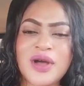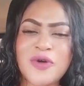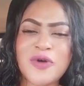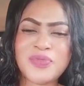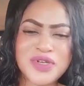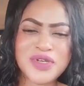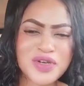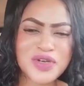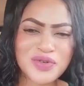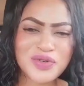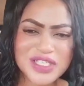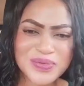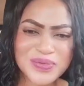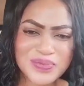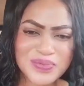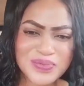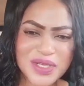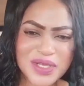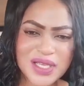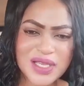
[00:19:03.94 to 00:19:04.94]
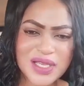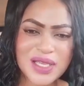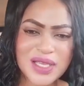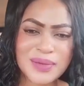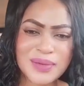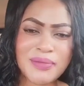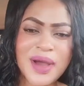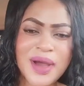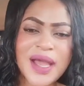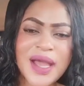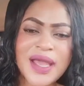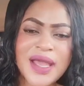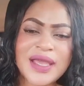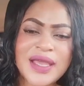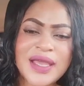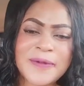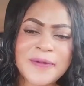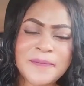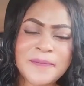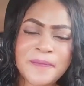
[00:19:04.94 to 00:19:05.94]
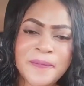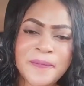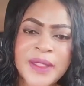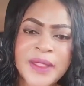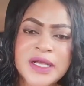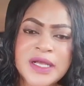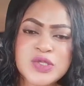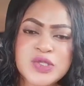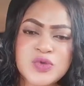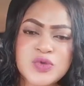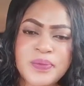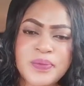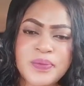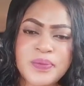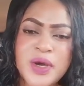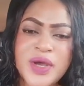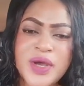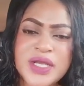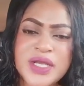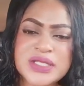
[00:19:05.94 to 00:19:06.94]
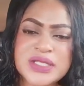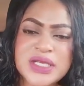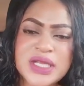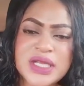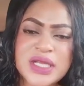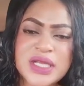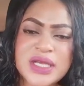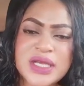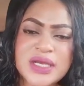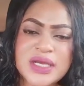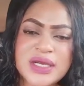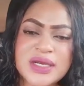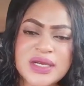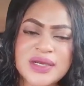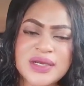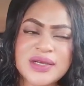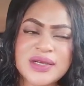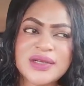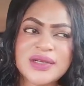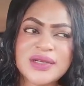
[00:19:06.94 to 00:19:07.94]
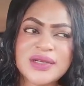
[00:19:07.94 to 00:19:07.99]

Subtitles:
recipe in my super whitening